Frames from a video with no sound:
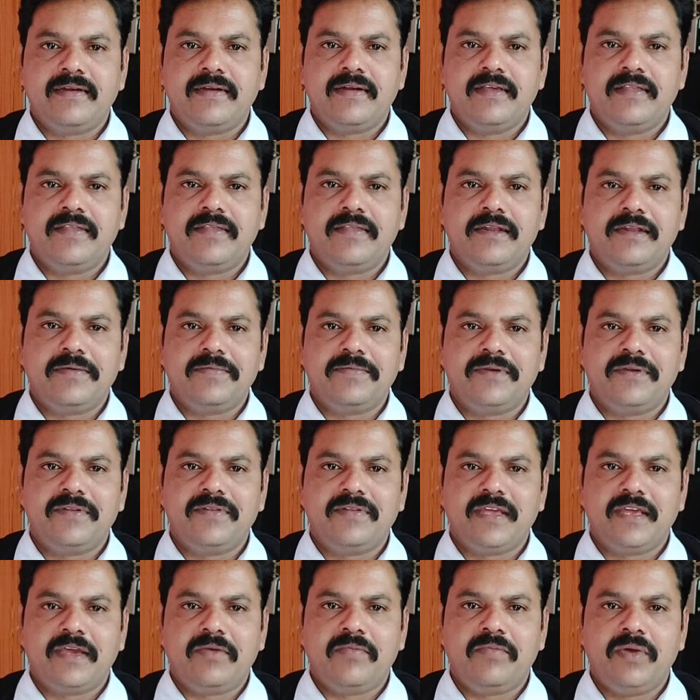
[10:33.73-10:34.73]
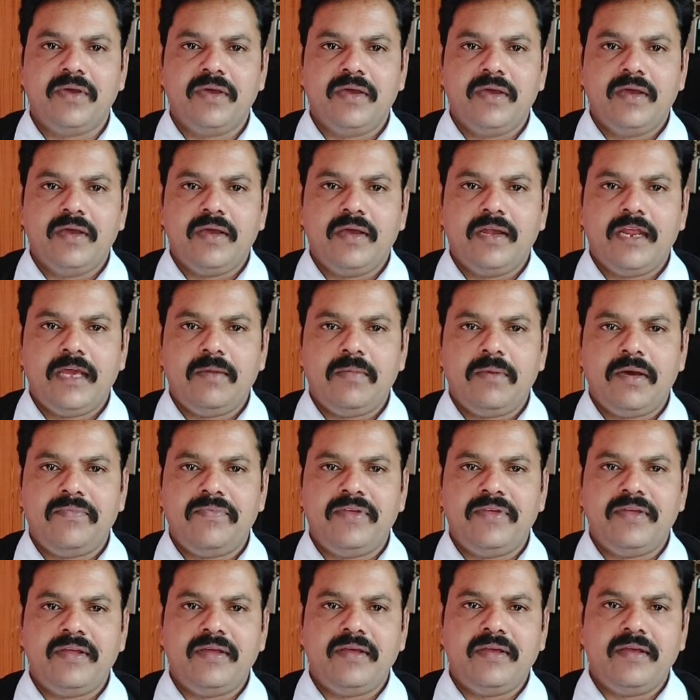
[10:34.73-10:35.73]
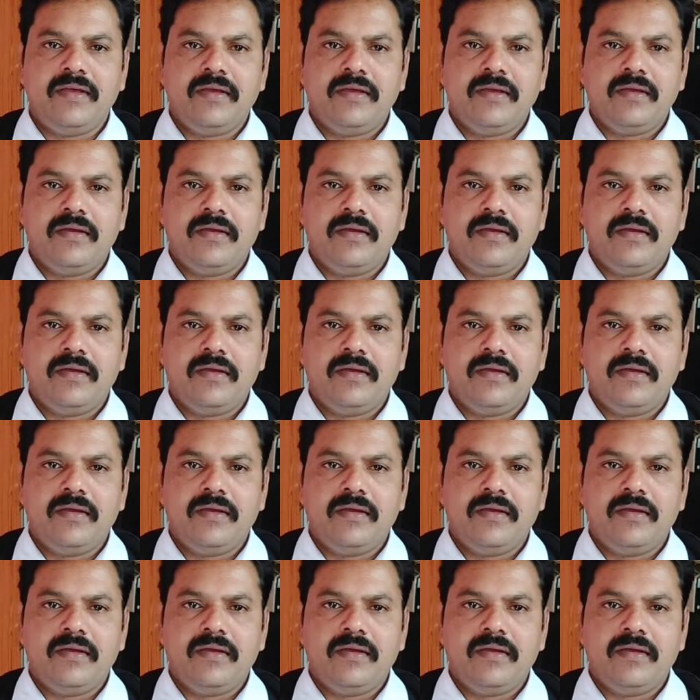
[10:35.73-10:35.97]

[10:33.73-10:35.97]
description, same name of the